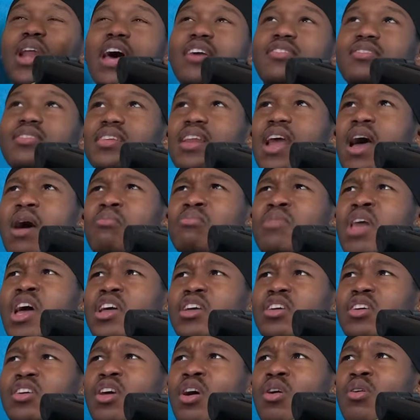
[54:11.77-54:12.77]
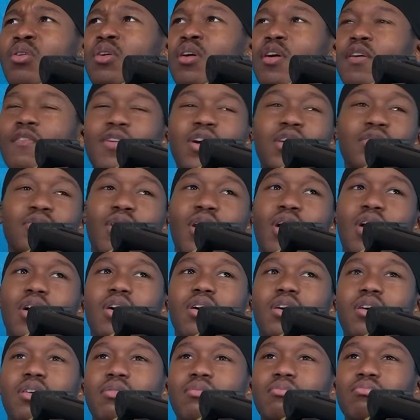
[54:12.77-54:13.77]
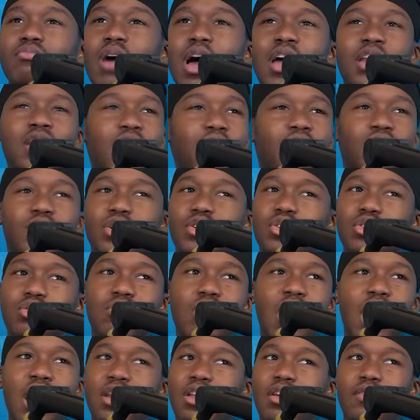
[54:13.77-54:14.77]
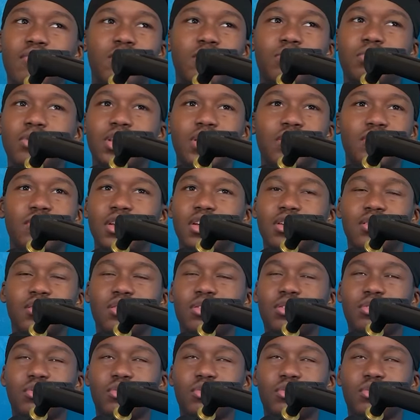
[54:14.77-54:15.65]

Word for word: I see that, I'm like, yo. First of all, I never, I never believed it. It